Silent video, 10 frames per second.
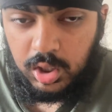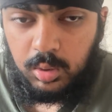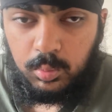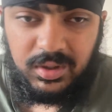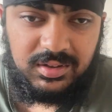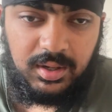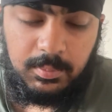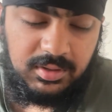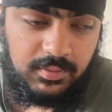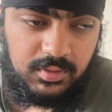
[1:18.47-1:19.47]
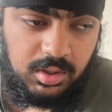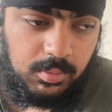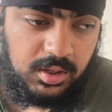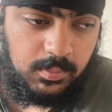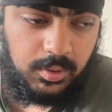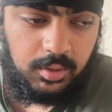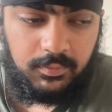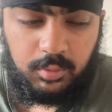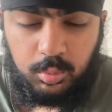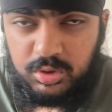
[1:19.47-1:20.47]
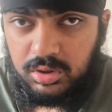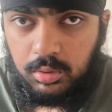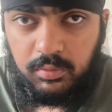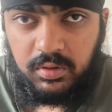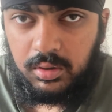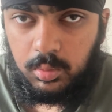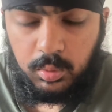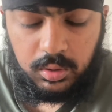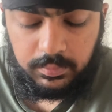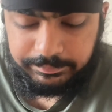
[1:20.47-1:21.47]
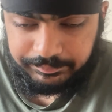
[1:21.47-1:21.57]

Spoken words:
will accept £70 million for, which I don't think they will.